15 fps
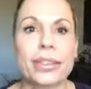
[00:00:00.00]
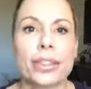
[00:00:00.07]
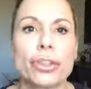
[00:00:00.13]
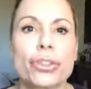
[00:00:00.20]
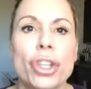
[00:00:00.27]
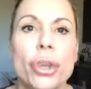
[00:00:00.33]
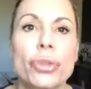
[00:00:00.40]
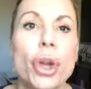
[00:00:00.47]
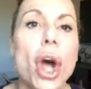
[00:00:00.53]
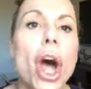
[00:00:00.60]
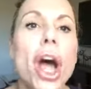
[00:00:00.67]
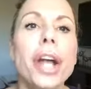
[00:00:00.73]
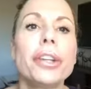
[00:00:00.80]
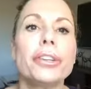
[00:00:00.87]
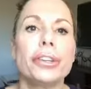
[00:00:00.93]
so
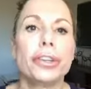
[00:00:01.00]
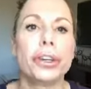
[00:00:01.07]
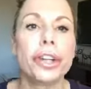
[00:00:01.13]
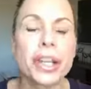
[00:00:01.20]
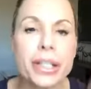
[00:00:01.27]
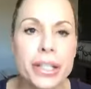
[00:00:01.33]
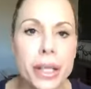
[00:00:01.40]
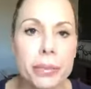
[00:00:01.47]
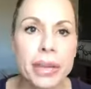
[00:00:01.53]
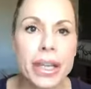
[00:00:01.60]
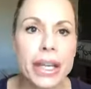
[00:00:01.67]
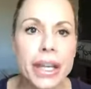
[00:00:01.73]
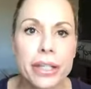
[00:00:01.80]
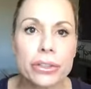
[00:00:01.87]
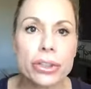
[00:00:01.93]
Dawn, you're going to send me
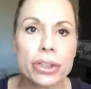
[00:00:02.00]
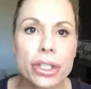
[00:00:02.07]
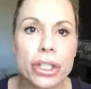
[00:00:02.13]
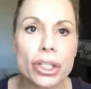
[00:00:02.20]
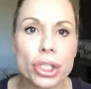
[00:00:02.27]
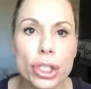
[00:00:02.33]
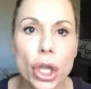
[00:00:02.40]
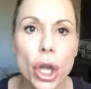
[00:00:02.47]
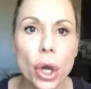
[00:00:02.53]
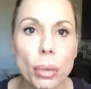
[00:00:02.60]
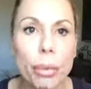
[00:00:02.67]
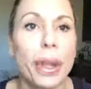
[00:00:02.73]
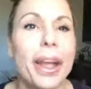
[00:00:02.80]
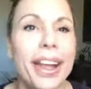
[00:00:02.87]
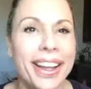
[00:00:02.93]
candles and
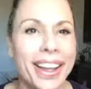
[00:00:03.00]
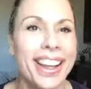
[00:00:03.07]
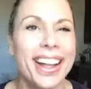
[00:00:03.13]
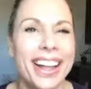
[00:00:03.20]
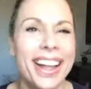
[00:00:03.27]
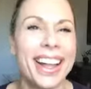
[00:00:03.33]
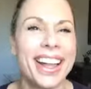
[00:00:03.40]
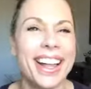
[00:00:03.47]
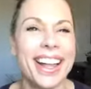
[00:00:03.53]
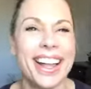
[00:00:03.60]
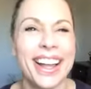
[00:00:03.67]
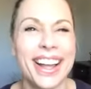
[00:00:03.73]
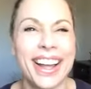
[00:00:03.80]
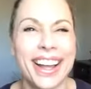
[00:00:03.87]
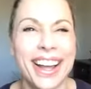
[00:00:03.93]
soap.
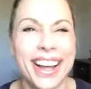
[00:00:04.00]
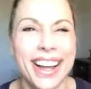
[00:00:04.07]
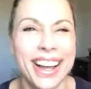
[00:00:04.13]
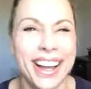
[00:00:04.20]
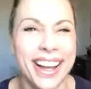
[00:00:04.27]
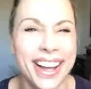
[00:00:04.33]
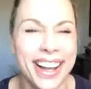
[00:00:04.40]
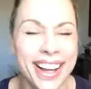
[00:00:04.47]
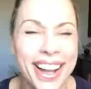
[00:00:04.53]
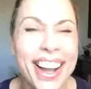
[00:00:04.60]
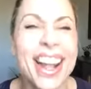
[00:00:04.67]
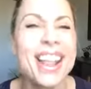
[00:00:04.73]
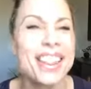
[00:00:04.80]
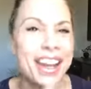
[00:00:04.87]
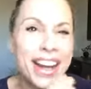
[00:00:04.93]

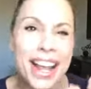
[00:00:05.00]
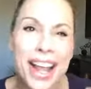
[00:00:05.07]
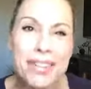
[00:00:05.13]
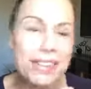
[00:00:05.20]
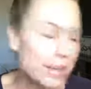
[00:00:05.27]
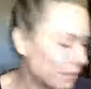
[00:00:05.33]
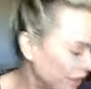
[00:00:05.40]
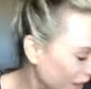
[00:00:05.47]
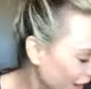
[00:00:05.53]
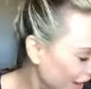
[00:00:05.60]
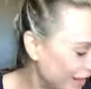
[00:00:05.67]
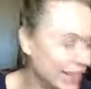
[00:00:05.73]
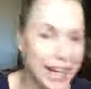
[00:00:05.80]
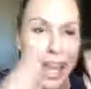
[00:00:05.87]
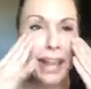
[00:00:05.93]
Then I have lip
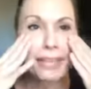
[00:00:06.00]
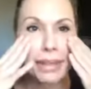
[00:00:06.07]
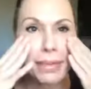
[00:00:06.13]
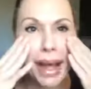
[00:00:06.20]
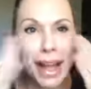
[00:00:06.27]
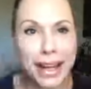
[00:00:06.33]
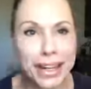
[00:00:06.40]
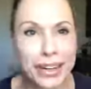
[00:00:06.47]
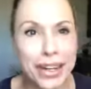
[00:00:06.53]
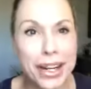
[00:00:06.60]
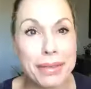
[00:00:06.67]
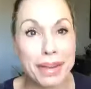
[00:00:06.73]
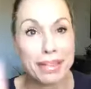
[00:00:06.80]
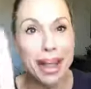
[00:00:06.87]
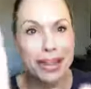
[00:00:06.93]
gloss, and I have some eye cream.
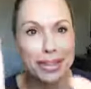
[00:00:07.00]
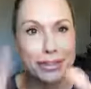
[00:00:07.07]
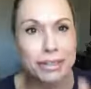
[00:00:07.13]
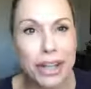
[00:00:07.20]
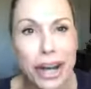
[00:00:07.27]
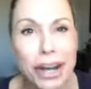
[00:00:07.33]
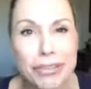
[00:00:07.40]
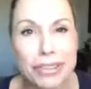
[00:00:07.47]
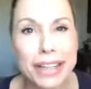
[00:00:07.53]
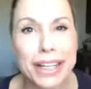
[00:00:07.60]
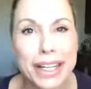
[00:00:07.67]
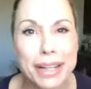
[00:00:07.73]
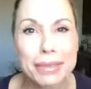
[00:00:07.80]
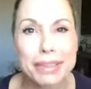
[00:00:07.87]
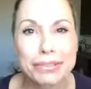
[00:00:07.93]
I've got some coffee
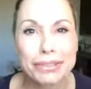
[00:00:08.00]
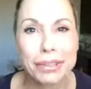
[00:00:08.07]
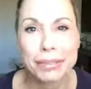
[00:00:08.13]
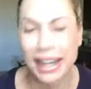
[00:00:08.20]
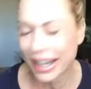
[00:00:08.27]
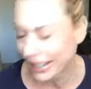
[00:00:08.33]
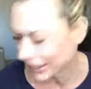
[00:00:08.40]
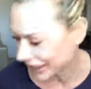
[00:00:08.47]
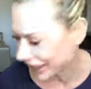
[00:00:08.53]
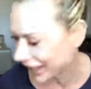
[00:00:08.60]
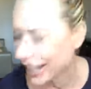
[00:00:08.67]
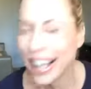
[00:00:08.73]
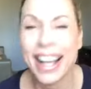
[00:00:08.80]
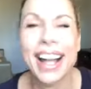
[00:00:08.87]
coming from Andy.